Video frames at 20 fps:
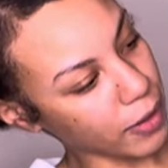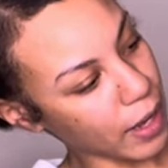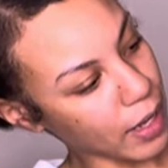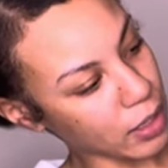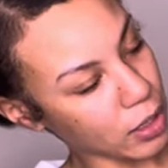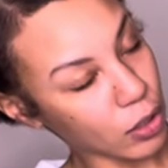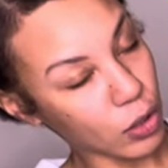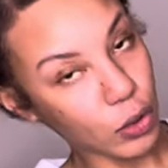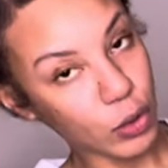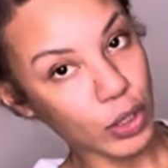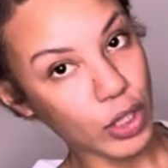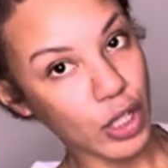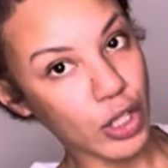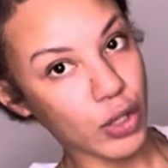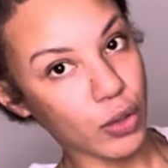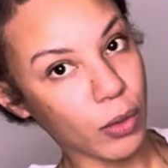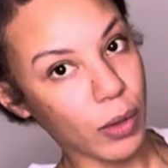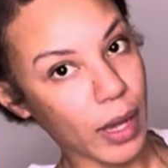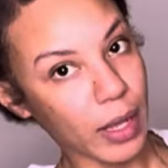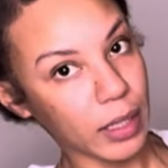It has a little
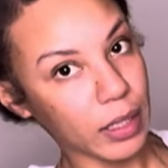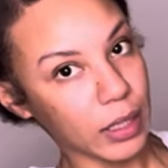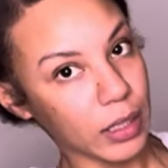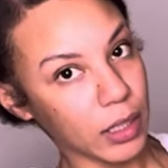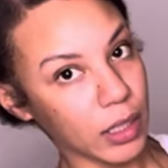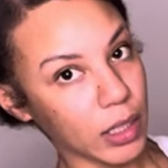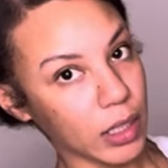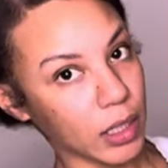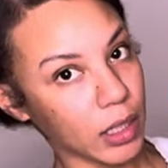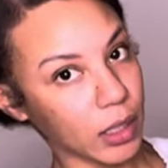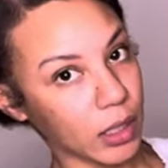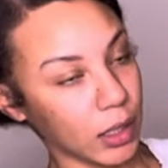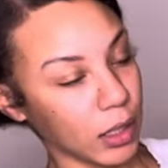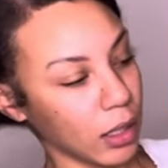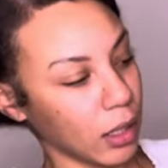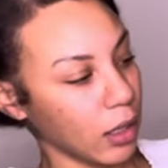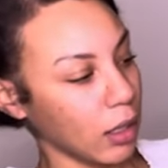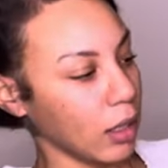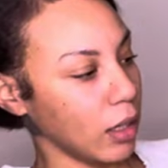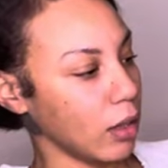digital L E D
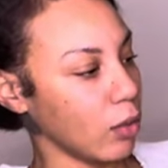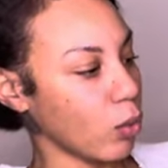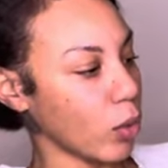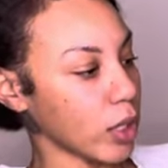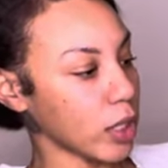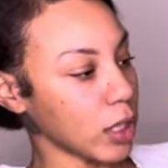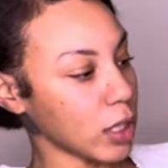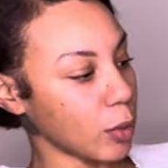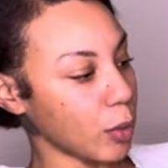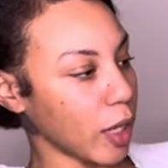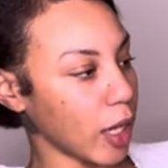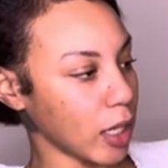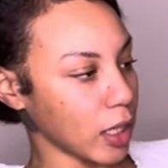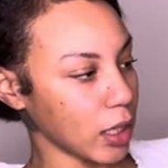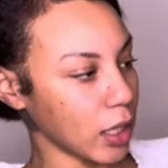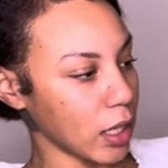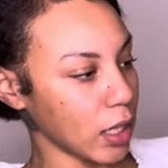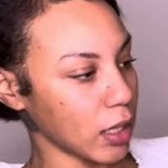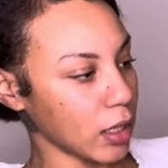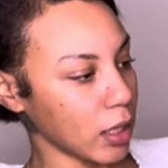once it's plugged
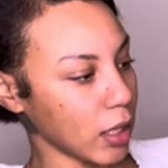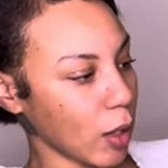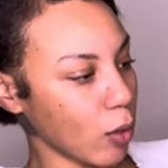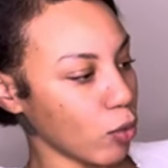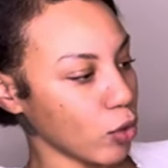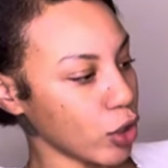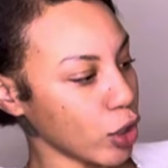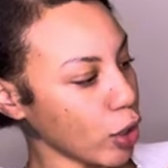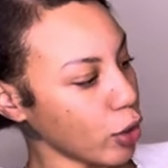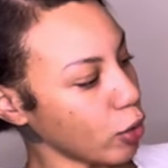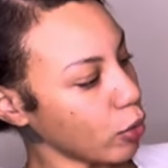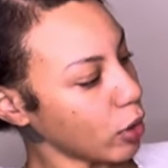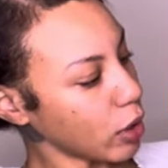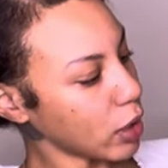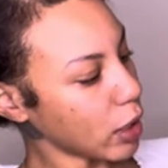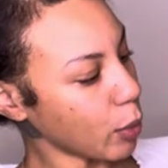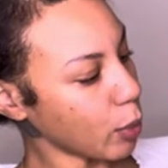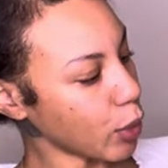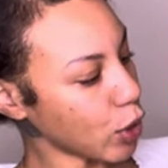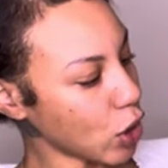in that will show you the
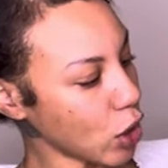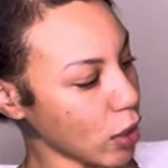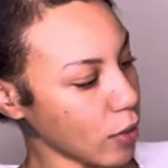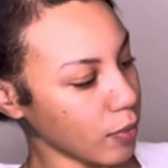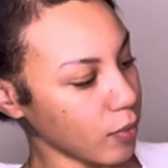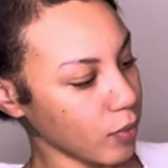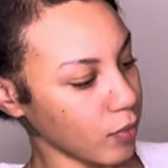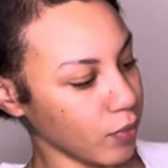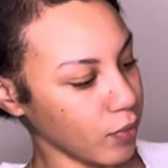temperature.